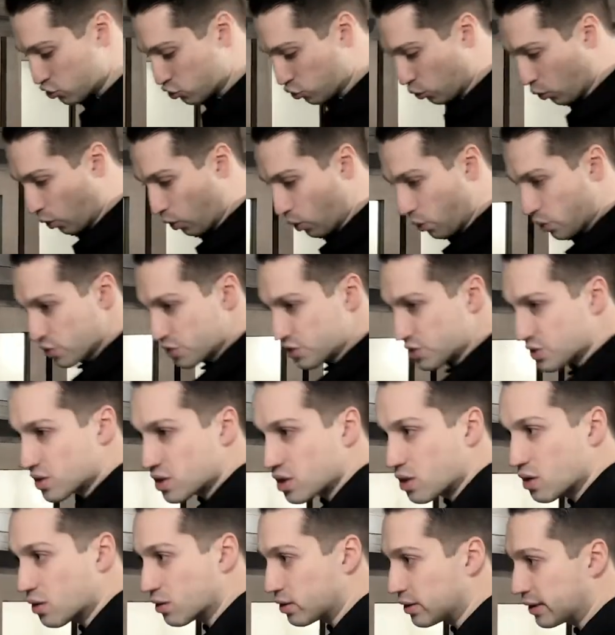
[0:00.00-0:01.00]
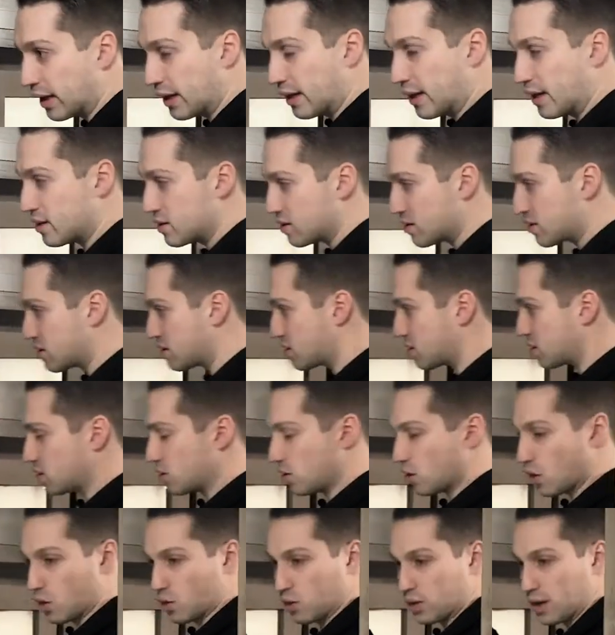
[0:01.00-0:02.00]
Drawers, linens,
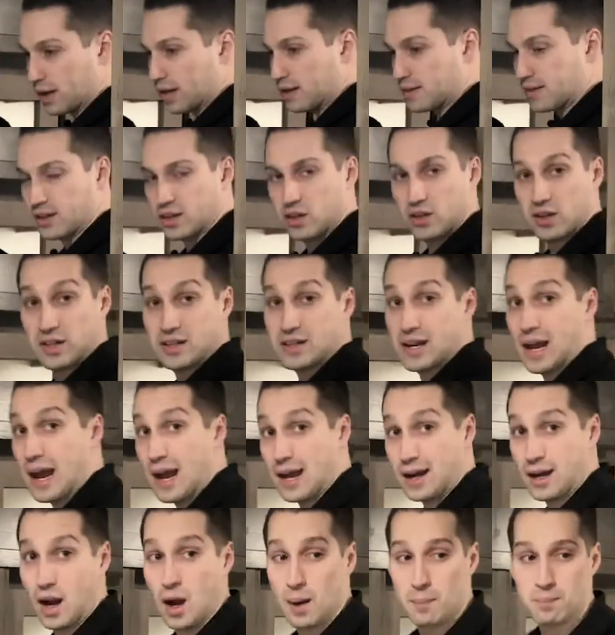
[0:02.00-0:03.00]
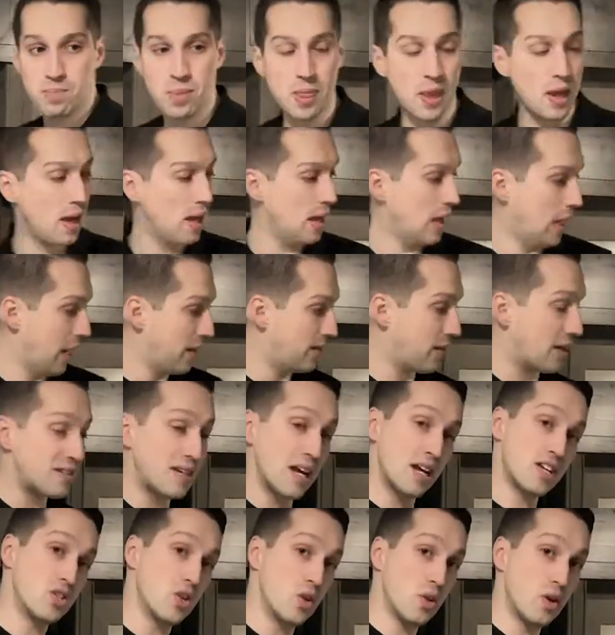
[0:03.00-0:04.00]
you know, anything you need to hang up. And that
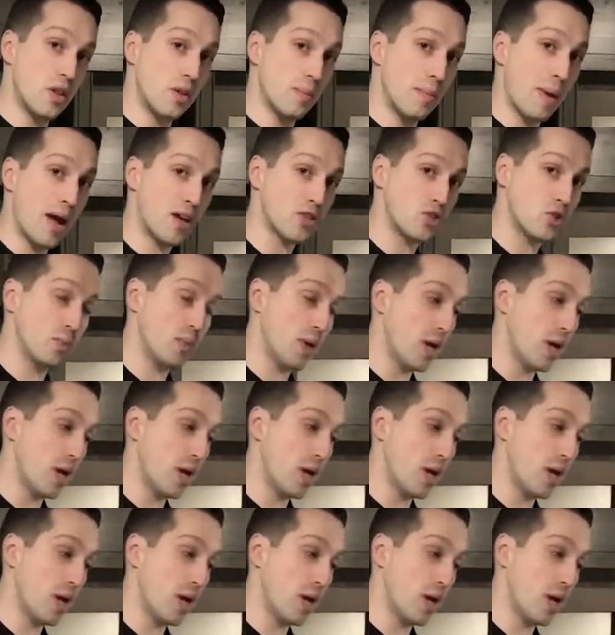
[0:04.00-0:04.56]
takes you into the master